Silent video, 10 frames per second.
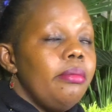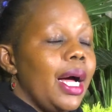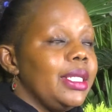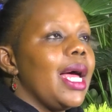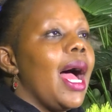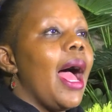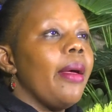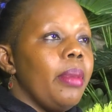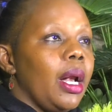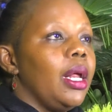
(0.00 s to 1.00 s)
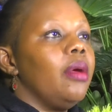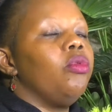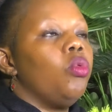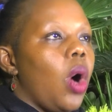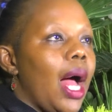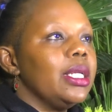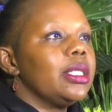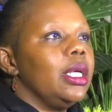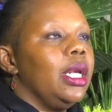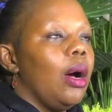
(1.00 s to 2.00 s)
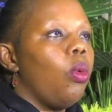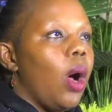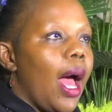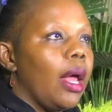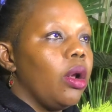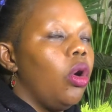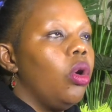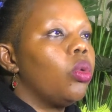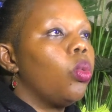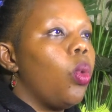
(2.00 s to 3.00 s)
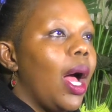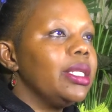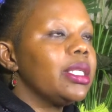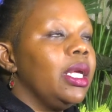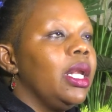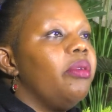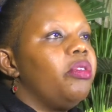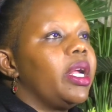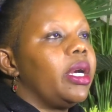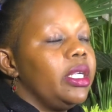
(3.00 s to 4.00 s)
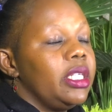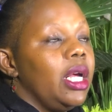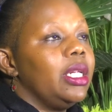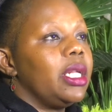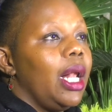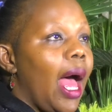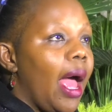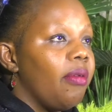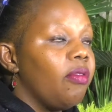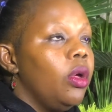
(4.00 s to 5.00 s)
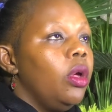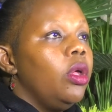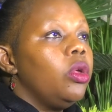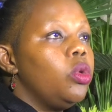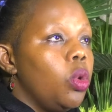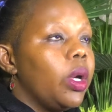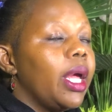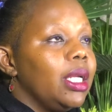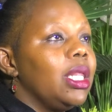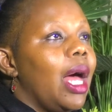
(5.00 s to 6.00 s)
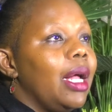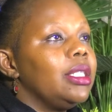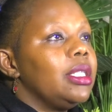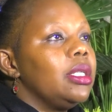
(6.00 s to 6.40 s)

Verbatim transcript: but I believe once in a while or once in every Christian's life, you get that